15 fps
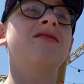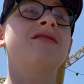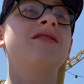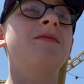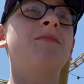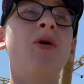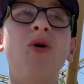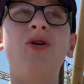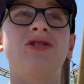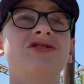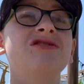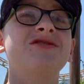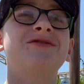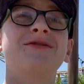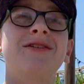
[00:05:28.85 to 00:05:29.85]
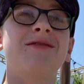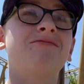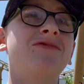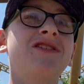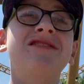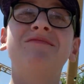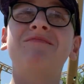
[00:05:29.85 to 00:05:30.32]
The portions were
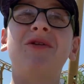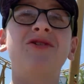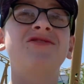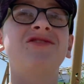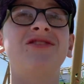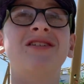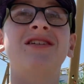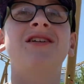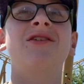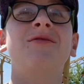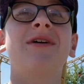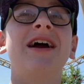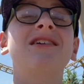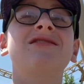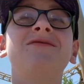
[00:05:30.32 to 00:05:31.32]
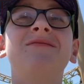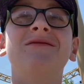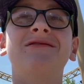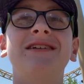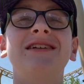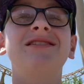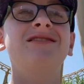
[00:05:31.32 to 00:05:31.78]
spot on correct
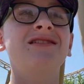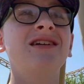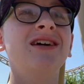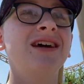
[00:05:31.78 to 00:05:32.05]
for each